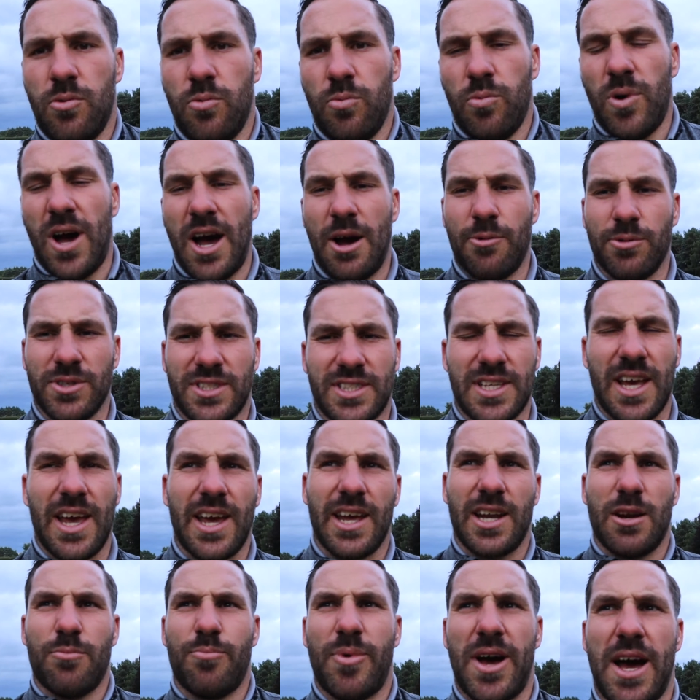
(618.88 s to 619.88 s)
What I was
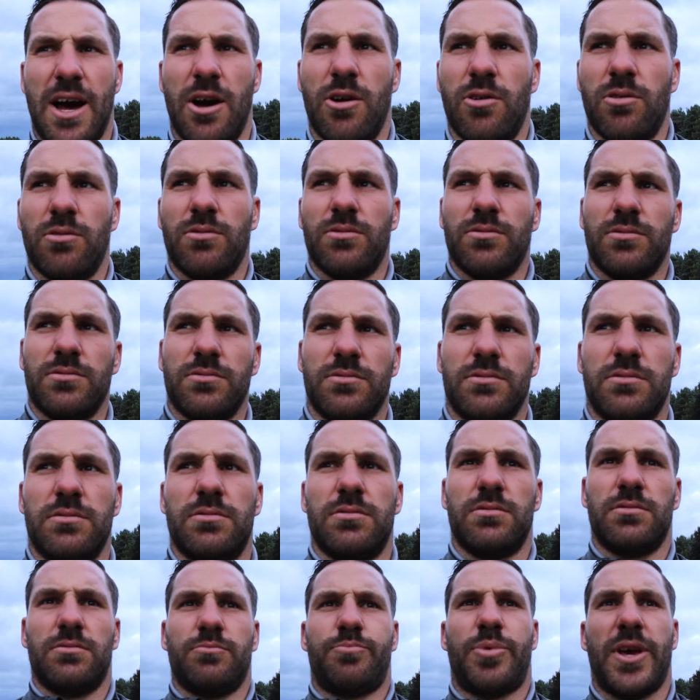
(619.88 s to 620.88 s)
saying about
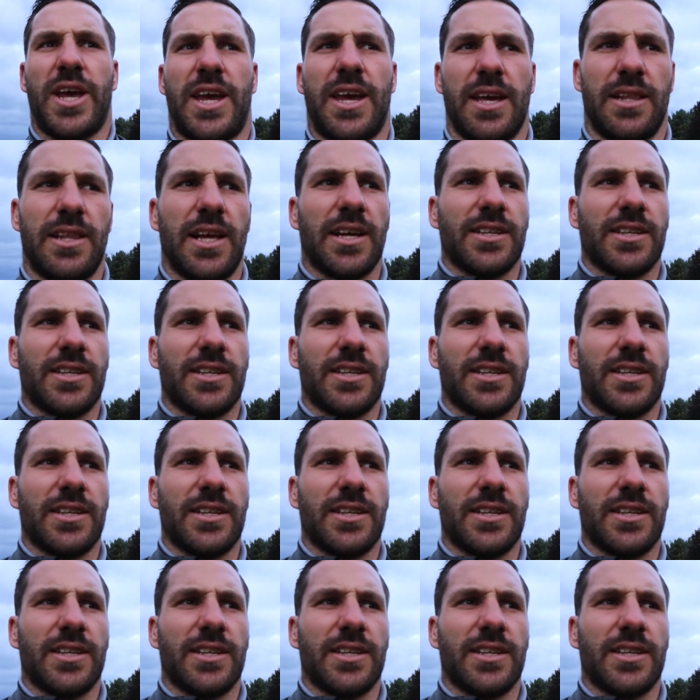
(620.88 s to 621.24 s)
picking